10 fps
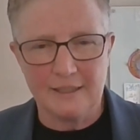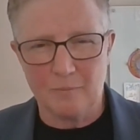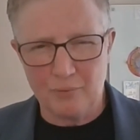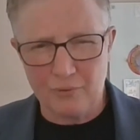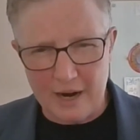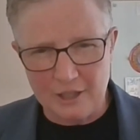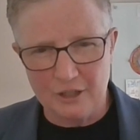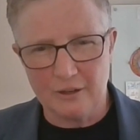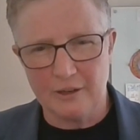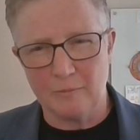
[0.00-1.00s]
and the
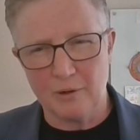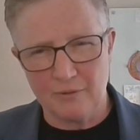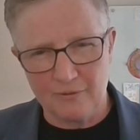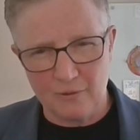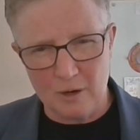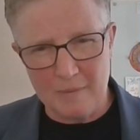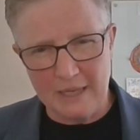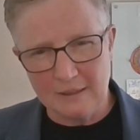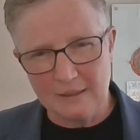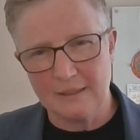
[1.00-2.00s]
pressure and the
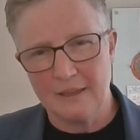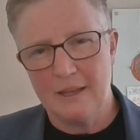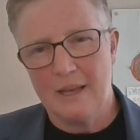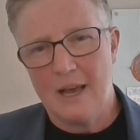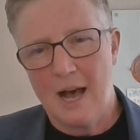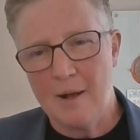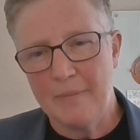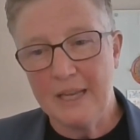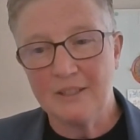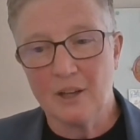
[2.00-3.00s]
performance.
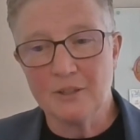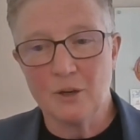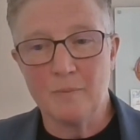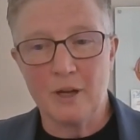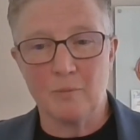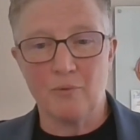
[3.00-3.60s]
It's also about a